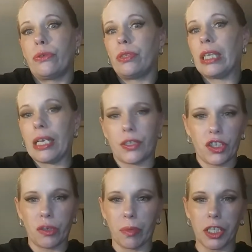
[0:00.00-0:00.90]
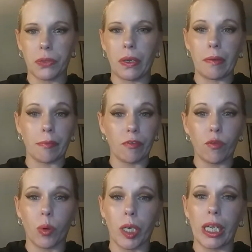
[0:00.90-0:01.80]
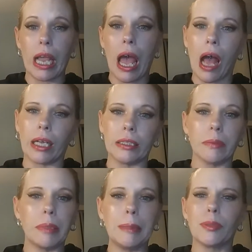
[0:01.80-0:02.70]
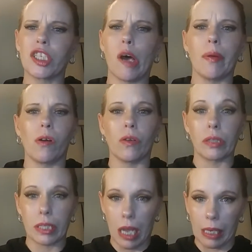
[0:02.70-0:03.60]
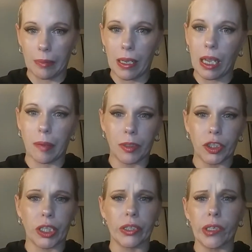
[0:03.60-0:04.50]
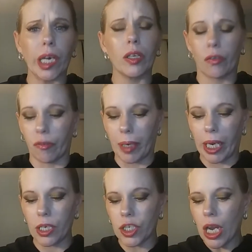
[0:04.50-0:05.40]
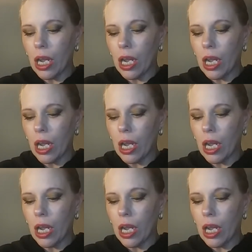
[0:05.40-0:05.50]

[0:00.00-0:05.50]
less than 2 months away from 40, and people tell me all the time how much younger I look for my age.